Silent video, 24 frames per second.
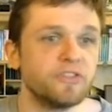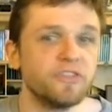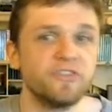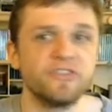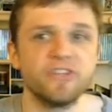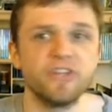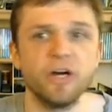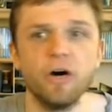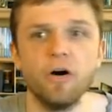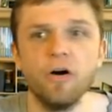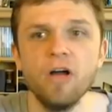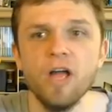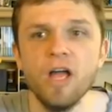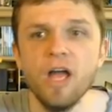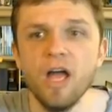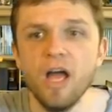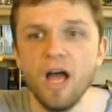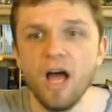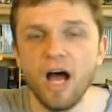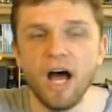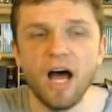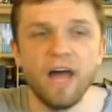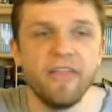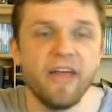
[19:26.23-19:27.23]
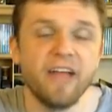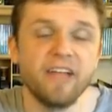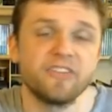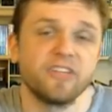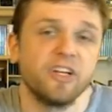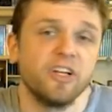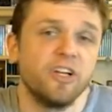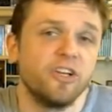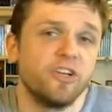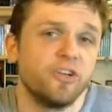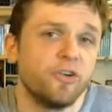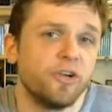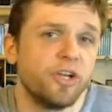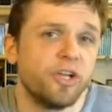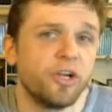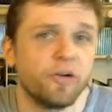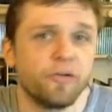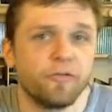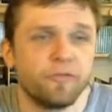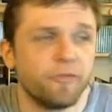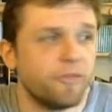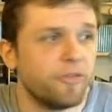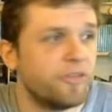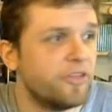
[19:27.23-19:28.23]
And so that's going to do it here
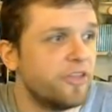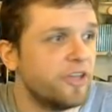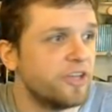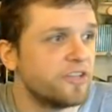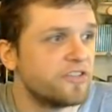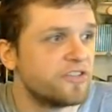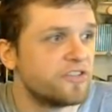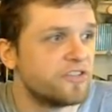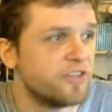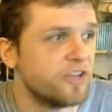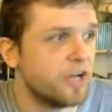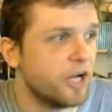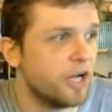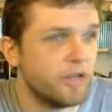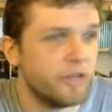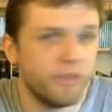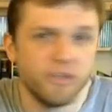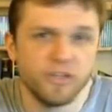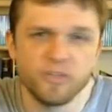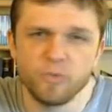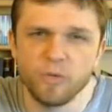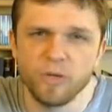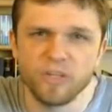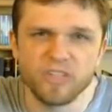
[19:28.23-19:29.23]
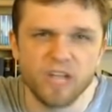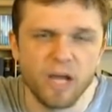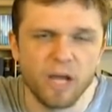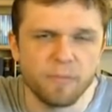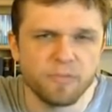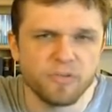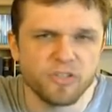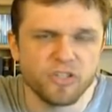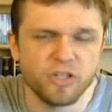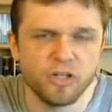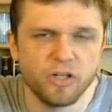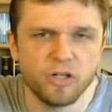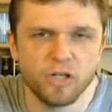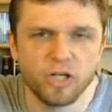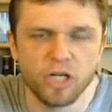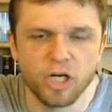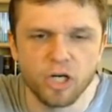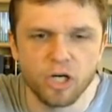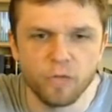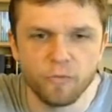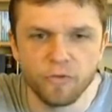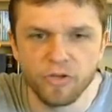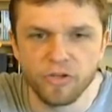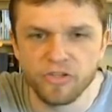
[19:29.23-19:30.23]
for this week's episode.
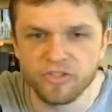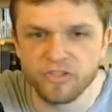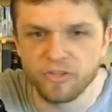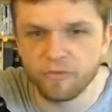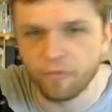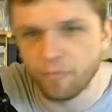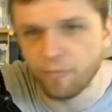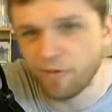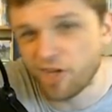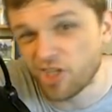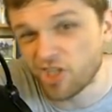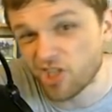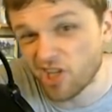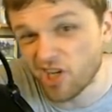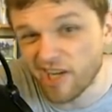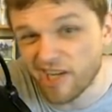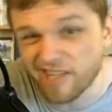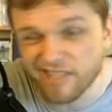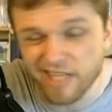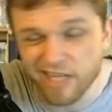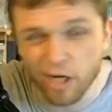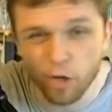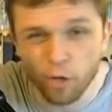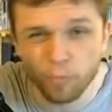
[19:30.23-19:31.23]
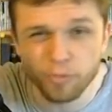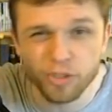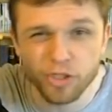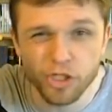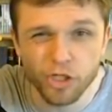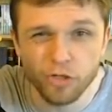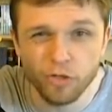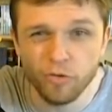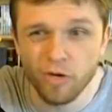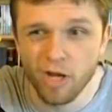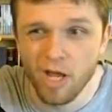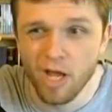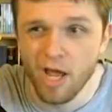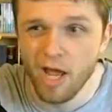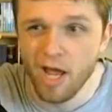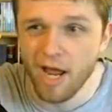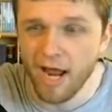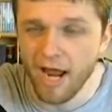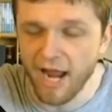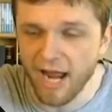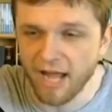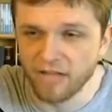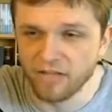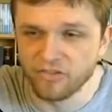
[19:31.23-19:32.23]
Hopefully this information has helped you.
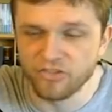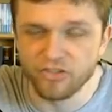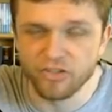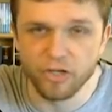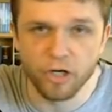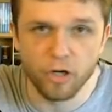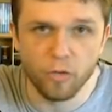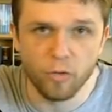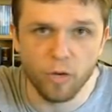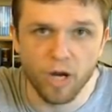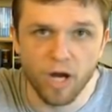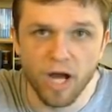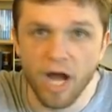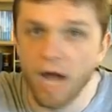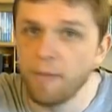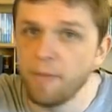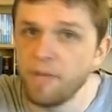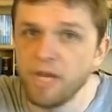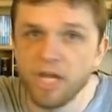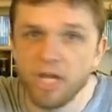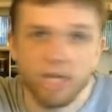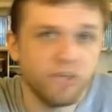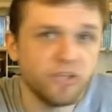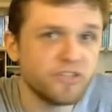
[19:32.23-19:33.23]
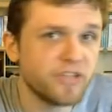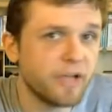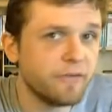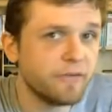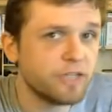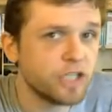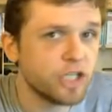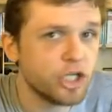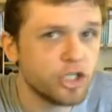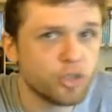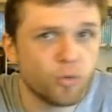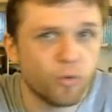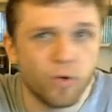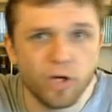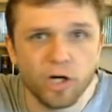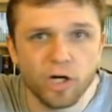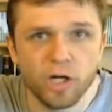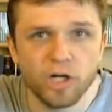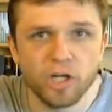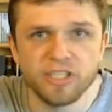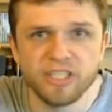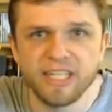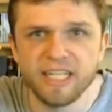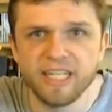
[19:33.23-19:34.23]
And so I'm at Nicky Skevich on
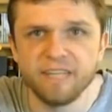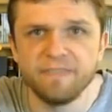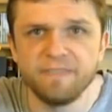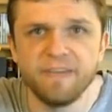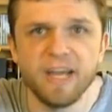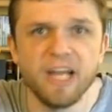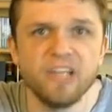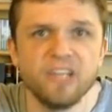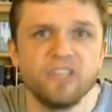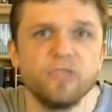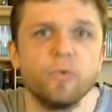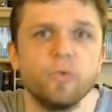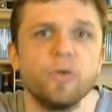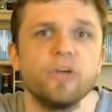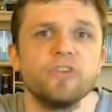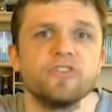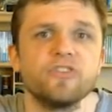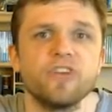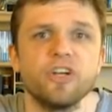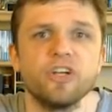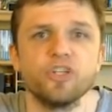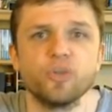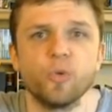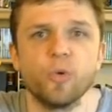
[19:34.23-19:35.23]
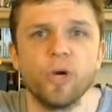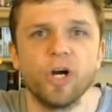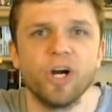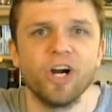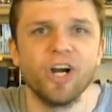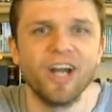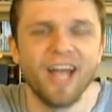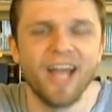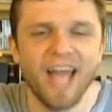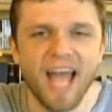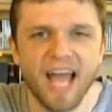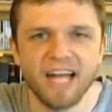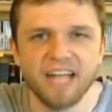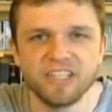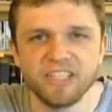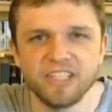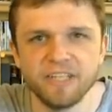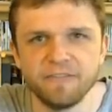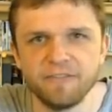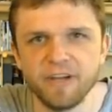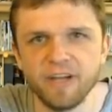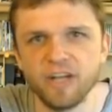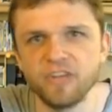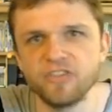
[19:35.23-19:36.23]
Twitter, Daily Fantasy Winners on Twitter, at
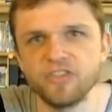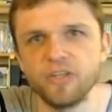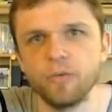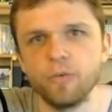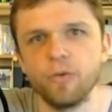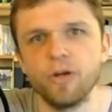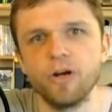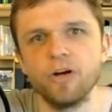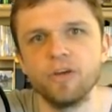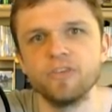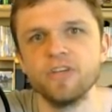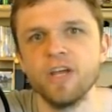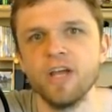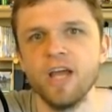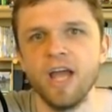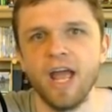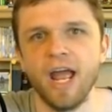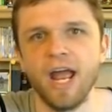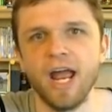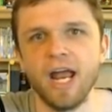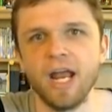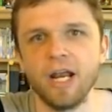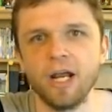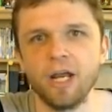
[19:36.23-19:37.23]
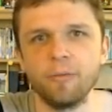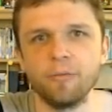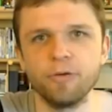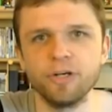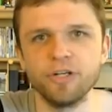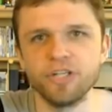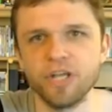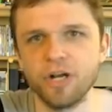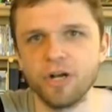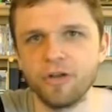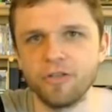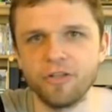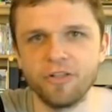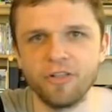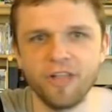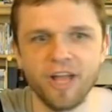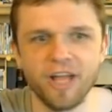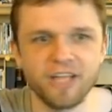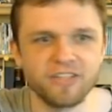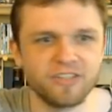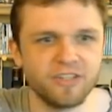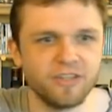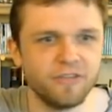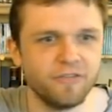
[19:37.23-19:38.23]
DFantasyWinners, and appreciate all the
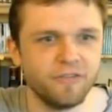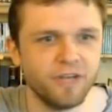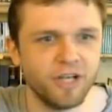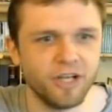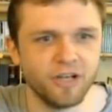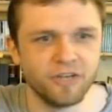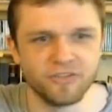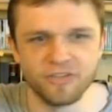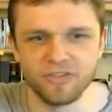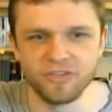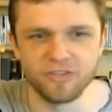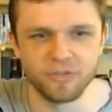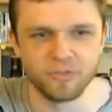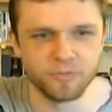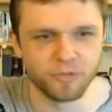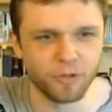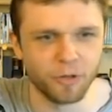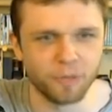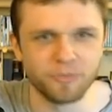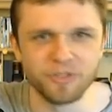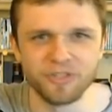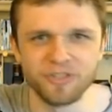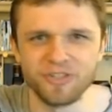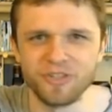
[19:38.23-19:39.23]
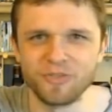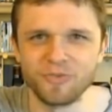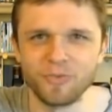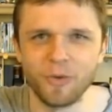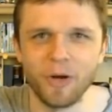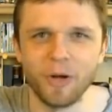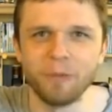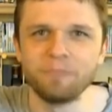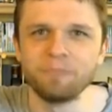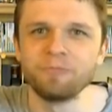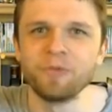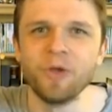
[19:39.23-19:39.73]
likes to the videos and the subscriptions as well.